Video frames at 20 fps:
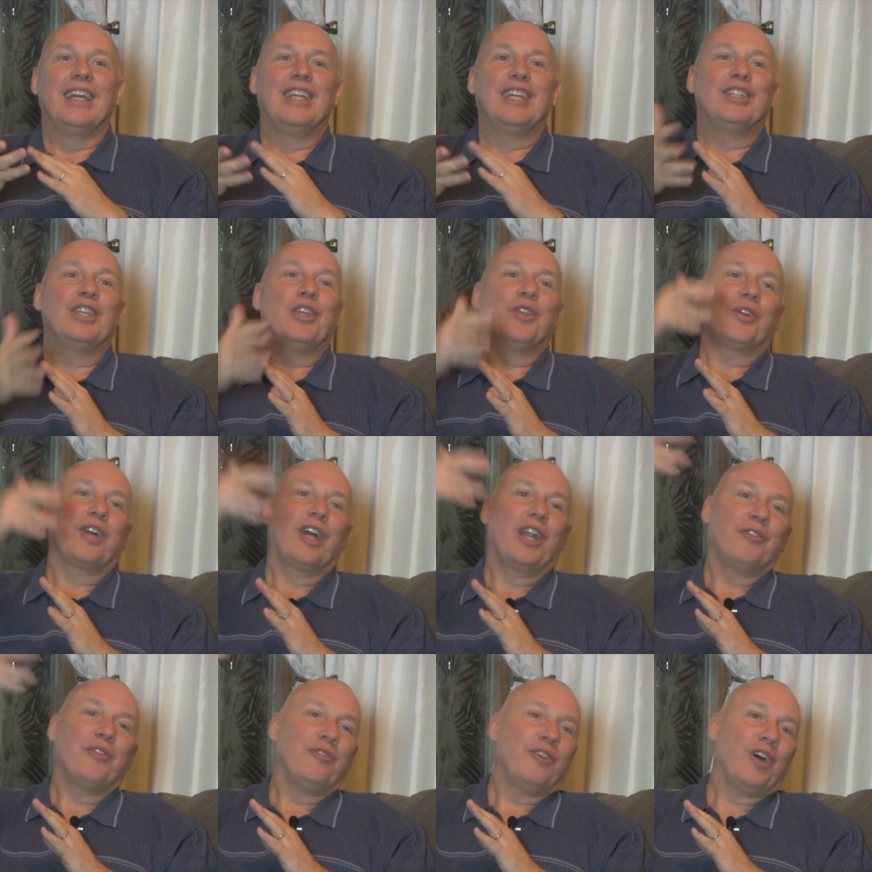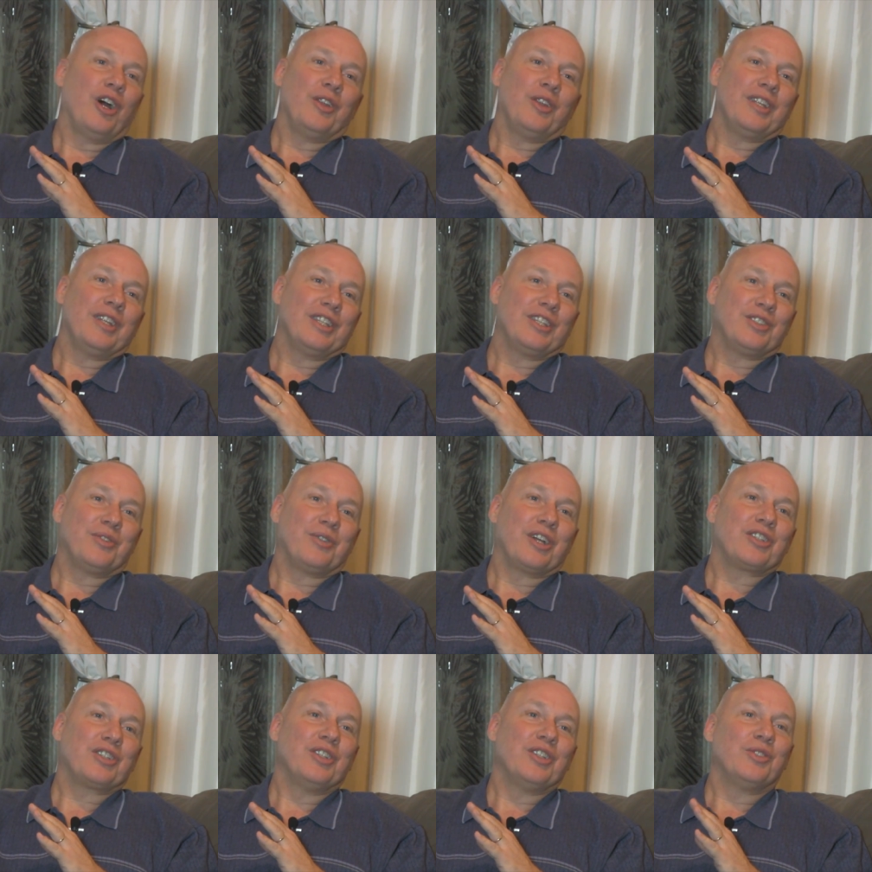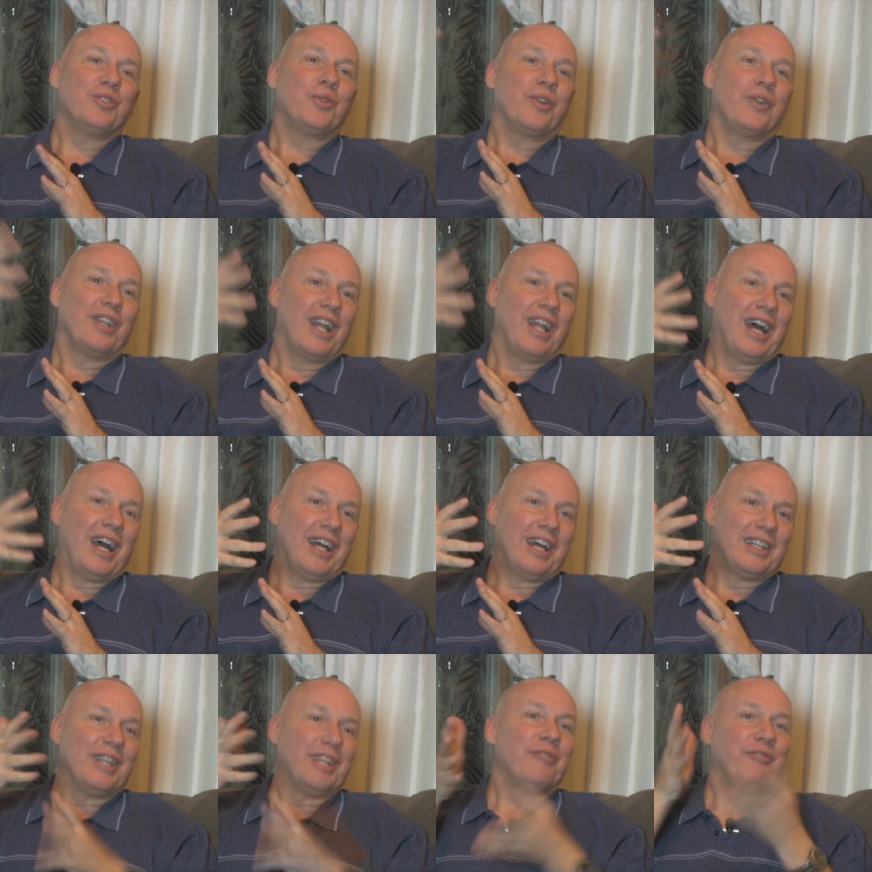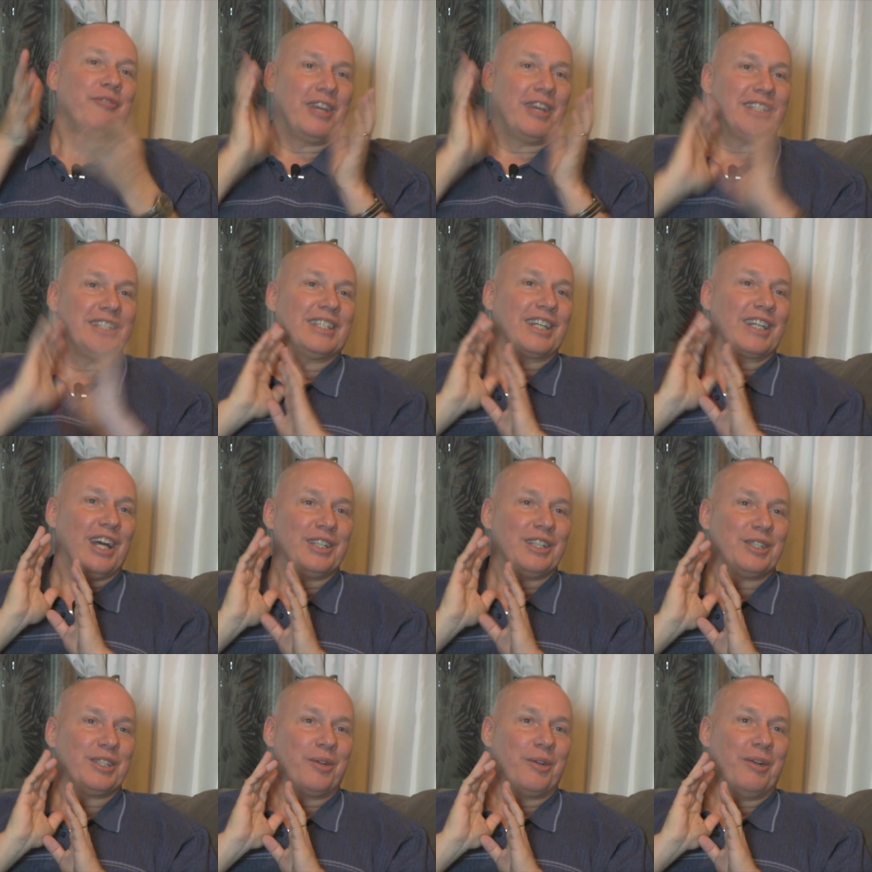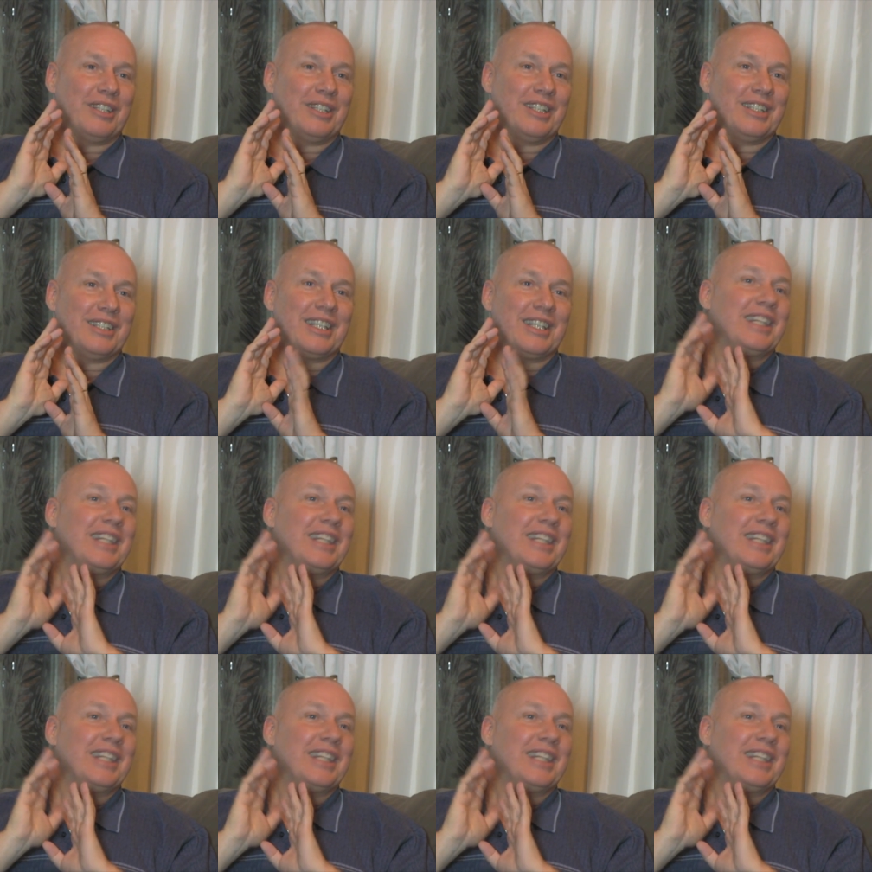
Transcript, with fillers: he's either got to follow the instructions or not and face the consequences.